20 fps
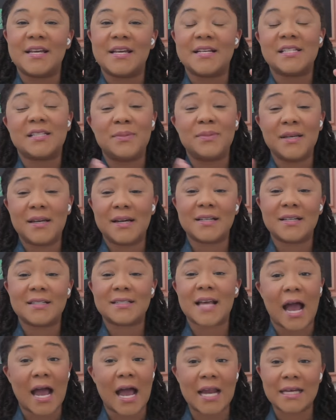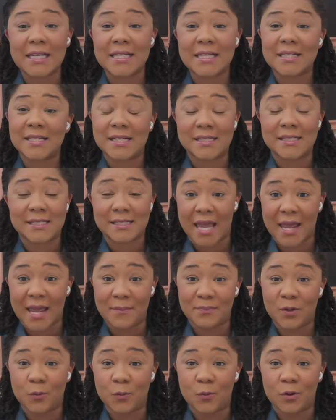it's because I need to mm-hmm.
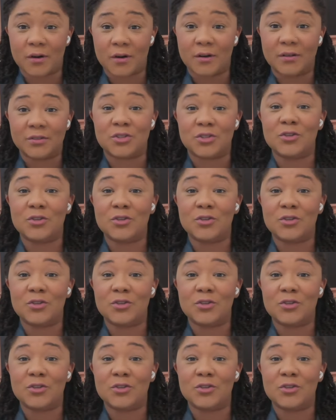escape the world.